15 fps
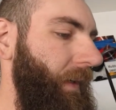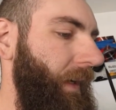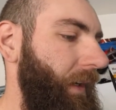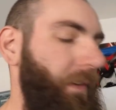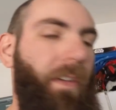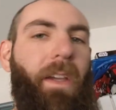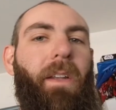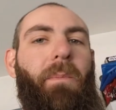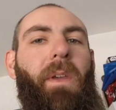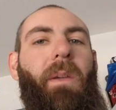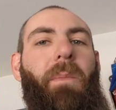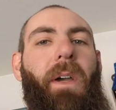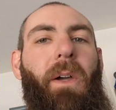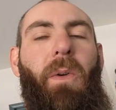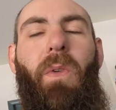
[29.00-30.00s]
I decided to make
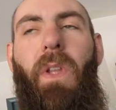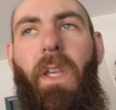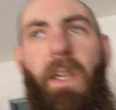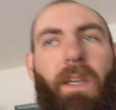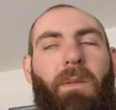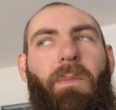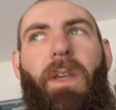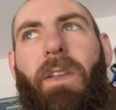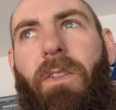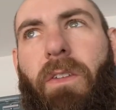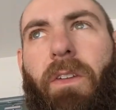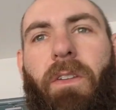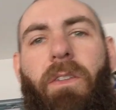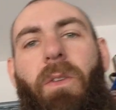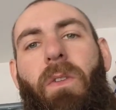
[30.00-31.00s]
my own kit, basically
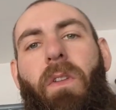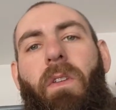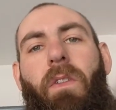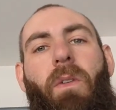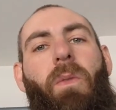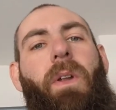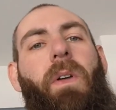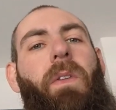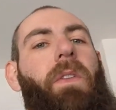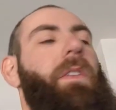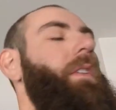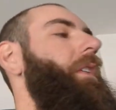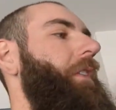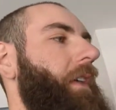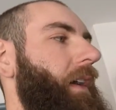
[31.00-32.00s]
just using someone else's
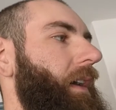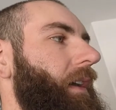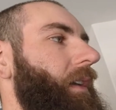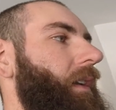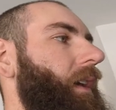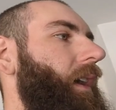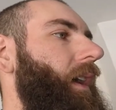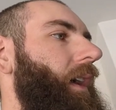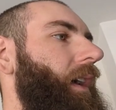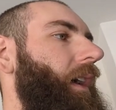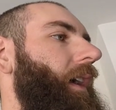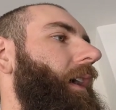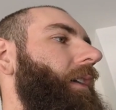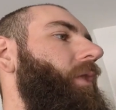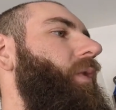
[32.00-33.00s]
design.
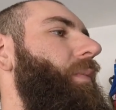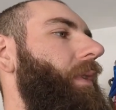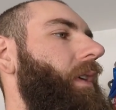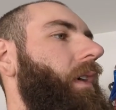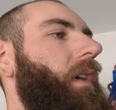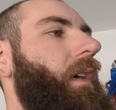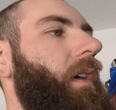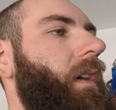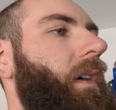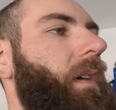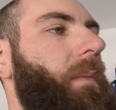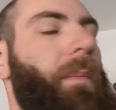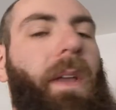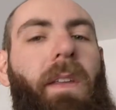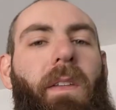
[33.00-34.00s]
UPR
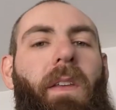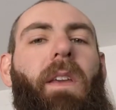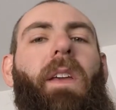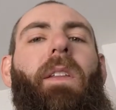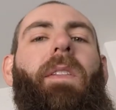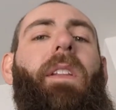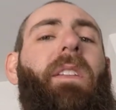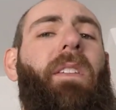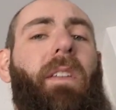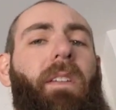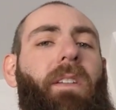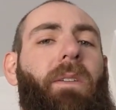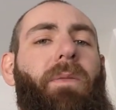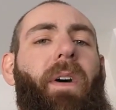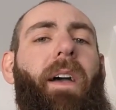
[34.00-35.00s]
makes a kit that's
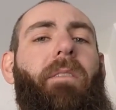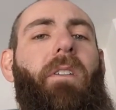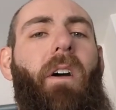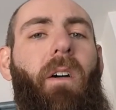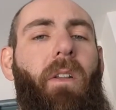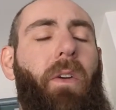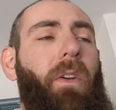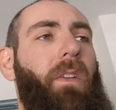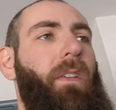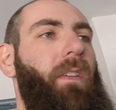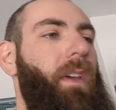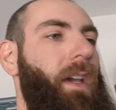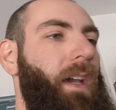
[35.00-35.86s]
$65.